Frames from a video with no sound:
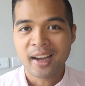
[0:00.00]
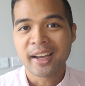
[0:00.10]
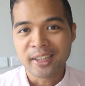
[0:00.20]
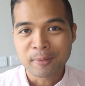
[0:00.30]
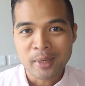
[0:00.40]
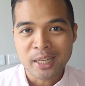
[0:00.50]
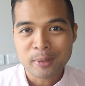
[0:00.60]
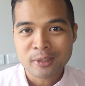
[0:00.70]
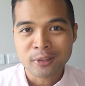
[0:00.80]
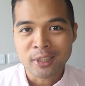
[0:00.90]
Hi, my name
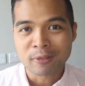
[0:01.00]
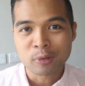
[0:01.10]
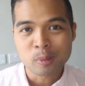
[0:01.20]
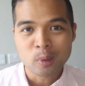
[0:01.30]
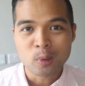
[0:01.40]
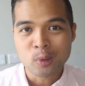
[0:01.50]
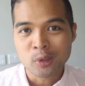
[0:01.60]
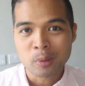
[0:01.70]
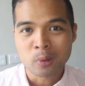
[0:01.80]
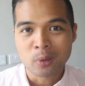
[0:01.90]
is Fernan from
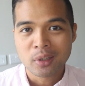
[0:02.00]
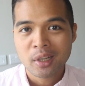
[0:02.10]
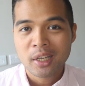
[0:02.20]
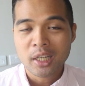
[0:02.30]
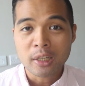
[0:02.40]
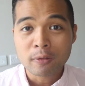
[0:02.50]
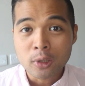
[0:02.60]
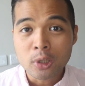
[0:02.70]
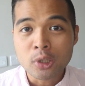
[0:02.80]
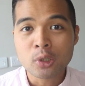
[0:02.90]
Solutions Abroad. If
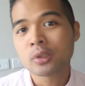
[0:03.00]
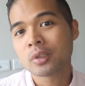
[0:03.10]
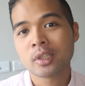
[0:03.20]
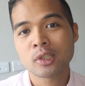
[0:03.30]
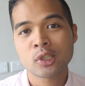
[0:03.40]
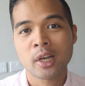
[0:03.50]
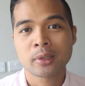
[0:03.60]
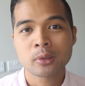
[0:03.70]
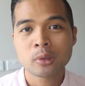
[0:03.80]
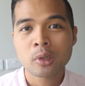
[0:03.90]
you're new to this
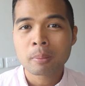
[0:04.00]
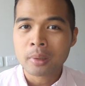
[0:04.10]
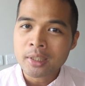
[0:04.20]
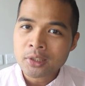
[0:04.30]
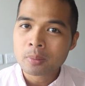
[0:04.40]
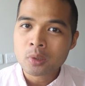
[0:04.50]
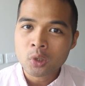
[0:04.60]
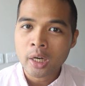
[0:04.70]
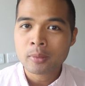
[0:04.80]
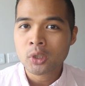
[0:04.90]
channel, please
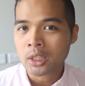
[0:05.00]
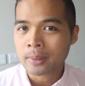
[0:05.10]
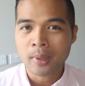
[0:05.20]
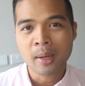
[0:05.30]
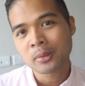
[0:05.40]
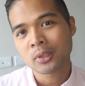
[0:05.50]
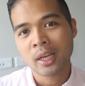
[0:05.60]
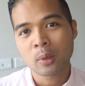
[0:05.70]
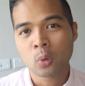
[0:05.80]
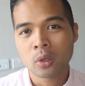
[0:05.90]
subscribe to keep up to
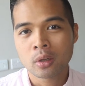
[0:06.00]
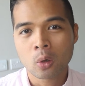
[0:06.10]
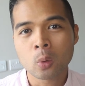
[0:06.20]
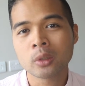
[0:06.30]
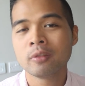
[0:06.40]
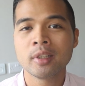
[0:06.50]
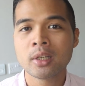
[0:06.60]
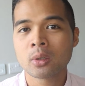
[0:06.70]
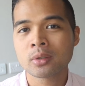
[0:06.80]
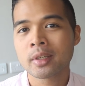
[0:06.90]
date with all the
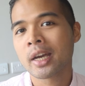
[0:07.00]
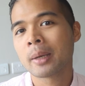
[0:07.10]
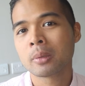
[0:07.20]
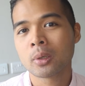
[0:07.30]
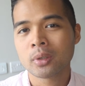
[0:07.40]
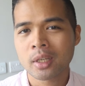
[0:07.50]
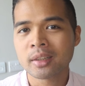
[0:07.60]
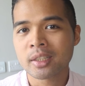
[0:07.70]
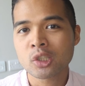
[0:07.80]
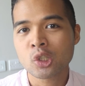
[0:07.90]
videos that I upload
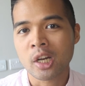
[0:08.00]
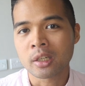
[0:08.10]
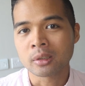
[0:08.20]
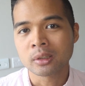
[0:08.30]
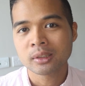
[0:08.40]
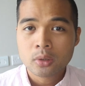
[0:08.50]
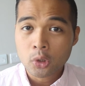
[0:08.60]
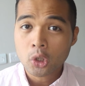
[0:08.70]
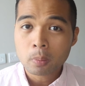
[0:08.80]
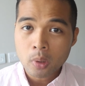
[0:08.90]
in this channel. So
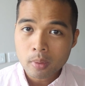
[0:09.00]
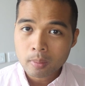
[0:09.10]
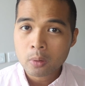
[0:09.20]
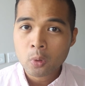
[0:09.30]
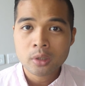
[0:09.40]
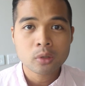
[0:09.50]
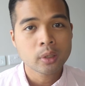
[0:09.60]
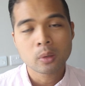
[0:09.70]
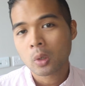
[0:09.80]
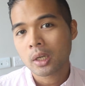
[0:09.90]
you're probably
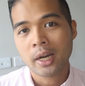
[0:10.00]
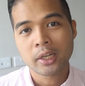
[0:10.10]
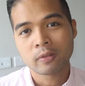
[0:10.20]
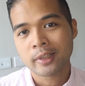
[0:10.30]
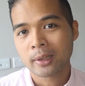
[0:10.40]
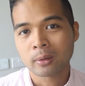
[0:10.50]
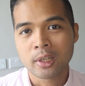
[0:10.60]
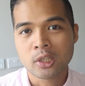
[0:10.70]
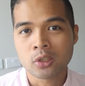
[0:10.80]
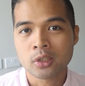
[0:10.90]
wondering what kind of
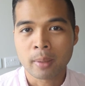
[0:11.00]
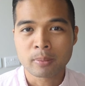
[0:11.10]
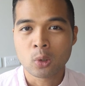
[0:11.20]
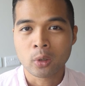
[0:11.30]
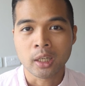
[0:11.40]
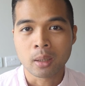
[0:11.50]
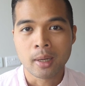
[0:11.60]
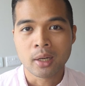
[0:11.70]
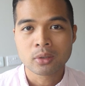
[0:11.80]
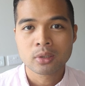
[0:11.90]
calculations I'm talking
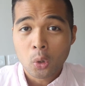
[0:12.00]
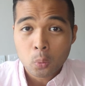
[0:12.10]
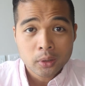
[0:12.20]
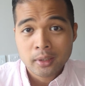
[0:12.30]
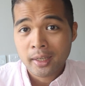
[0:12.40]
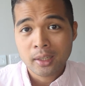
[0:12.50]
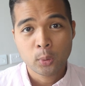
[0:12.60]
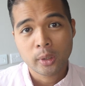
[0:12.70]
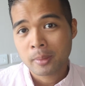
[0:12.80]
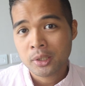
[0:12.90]
about, or what the heck
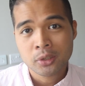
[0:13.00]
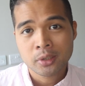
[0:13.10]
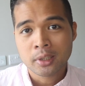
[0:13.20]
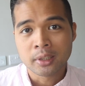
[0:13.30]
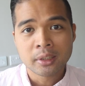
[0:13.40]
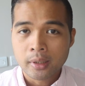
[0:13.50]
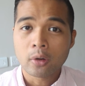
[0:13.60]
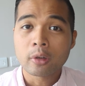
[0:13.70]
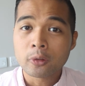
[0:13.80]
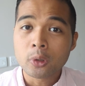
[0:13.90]
quick measures are. Now
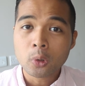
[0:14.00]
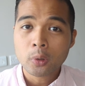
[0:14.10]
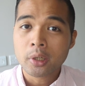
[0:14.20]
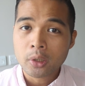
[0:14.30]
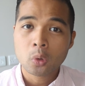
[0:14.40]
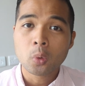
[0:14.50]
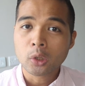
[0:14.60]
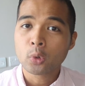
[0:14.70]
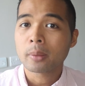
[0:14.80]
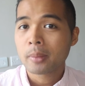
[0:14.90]
if you already know what
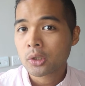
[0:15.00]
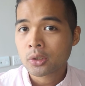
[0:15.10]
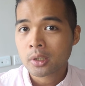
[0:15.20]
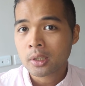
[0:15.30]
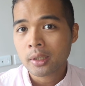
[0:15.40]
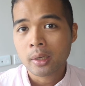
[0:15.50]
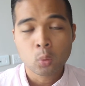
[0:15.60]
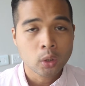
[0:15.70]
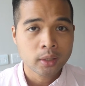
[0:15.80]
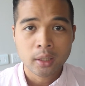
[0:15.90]
quick measures are and
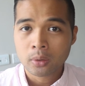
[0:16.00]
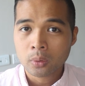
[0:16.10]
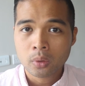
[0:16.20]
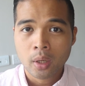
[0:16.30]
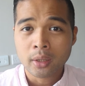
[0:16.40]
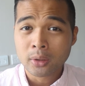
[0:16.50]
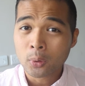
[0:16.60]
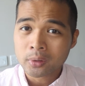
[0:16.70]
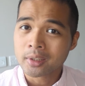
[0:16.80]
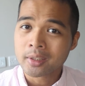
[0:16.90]
what they do and
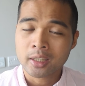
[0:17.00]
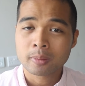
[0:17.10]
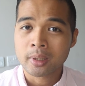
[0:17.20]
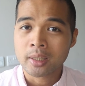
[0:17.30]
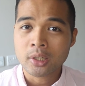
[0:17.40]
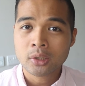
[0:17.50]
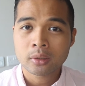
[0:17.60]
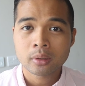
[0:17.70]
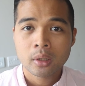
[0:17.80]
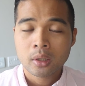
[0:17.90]
don't need an
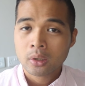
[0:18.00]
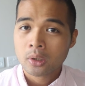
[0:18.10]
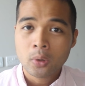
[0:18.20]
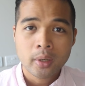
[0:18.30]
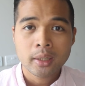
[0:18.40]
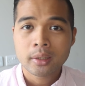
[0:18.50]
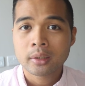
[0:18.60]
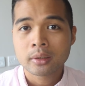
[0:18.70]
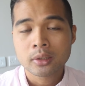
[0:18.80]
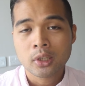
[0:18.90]
explanation, go ahead
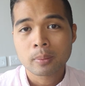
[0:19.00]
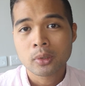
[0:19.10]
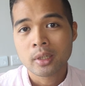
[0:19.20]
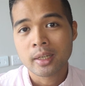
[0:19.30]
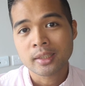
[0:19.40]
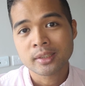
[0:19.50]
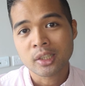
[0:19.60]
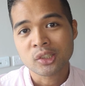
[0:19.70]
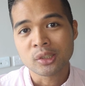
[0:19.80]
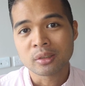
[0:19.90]
and skip to the next
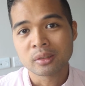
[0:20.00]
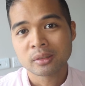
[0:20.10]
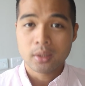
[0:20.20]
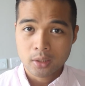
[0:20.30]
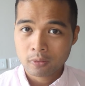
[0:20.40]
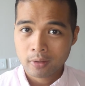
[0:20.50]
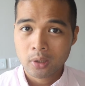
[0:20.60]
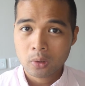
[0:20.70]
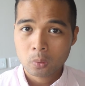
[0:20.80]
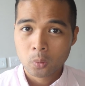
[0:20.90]
section. In this
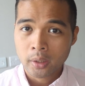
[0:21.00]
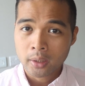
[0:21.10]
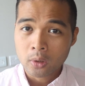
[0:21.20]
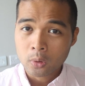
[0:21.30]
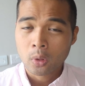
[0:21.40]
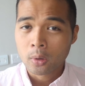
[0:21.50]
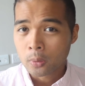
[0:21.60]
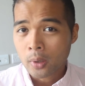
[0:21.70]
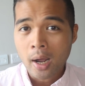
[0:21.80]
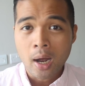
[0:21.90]
video, we're gonna go
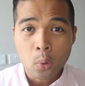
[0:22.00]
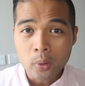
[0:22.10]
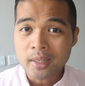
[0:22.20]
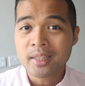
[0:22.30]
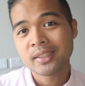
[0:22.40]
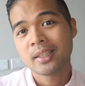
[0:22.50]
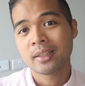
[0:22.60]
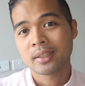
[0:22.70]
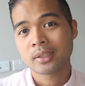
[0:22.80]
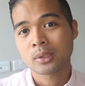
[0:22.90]
through how easy it
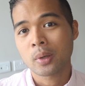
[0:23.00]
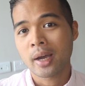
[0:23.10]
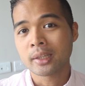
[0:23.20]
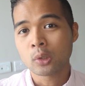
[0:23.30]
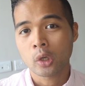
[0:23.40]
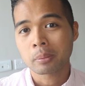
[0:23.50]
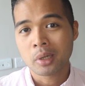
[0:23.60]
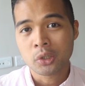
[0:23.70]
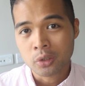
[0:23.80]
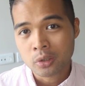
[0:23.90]
is to add quick
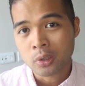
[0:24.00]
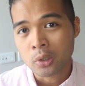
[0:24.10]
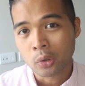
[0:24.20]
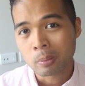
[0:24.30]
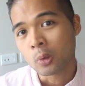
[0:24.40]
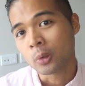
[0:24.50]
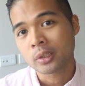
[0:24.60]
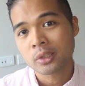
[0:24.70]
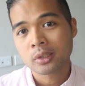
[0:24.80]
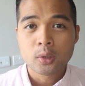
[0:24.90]
measures to your
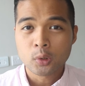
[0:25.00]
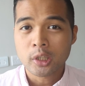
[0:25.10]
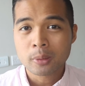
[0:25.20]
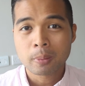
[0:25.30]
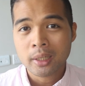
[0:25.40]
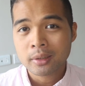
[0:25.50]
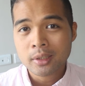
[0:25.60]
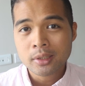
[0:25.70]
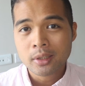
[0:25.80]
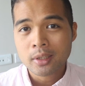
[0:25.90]
reports. So to explain
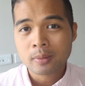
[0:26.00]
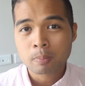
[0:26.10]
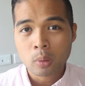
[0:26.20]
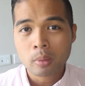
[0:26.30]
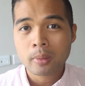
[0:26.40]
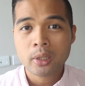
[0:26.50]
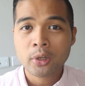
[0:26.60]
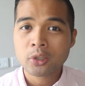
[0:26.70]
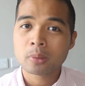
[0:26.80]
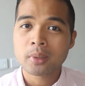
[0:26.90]
this, it's probably
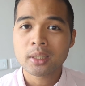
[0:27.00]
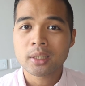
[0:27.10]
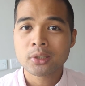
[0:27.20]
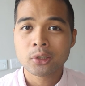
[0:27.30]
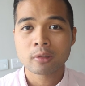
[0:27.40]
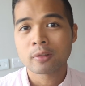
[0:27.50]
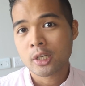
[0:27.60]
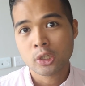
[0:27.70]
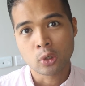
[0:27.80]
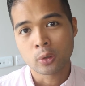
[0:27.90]
going to be easier if I
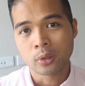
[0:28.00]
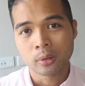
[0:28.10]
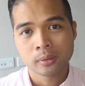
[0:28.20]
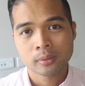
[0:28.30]
show you.